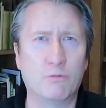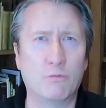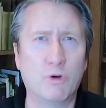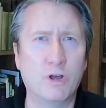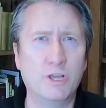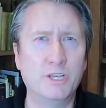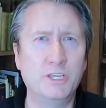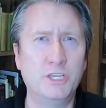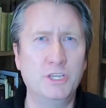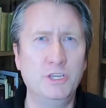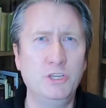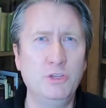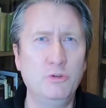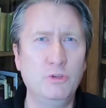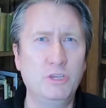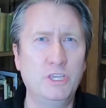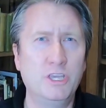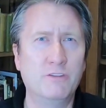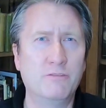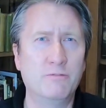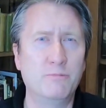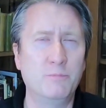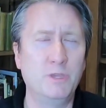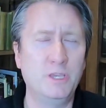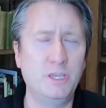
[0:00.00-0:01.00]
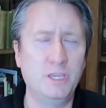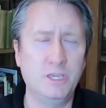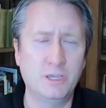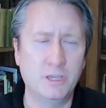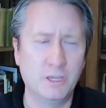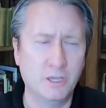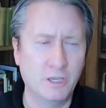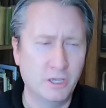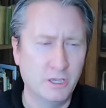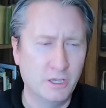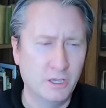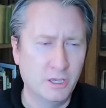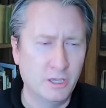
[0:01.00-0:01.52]
What can you give me
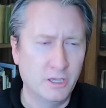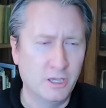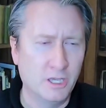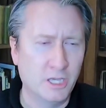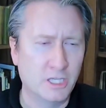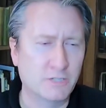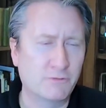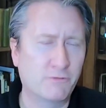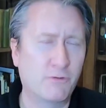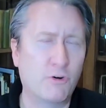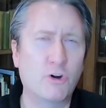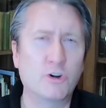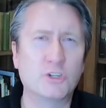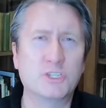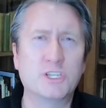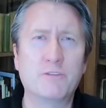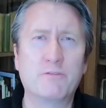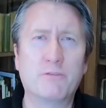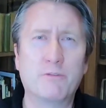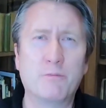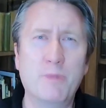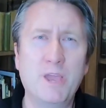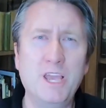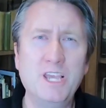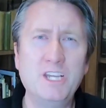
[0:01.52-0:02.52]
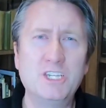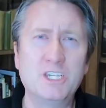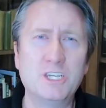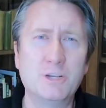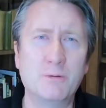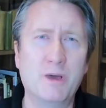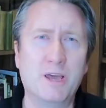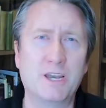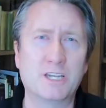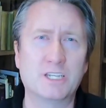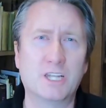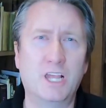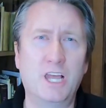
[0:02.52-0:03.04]
as far as information
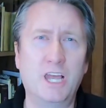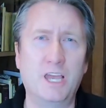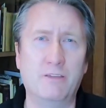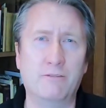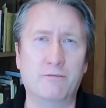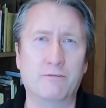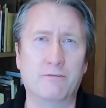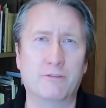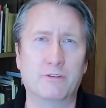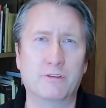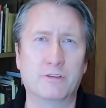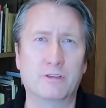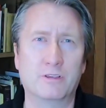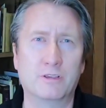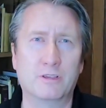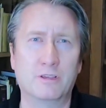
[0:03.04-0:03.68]
about his life?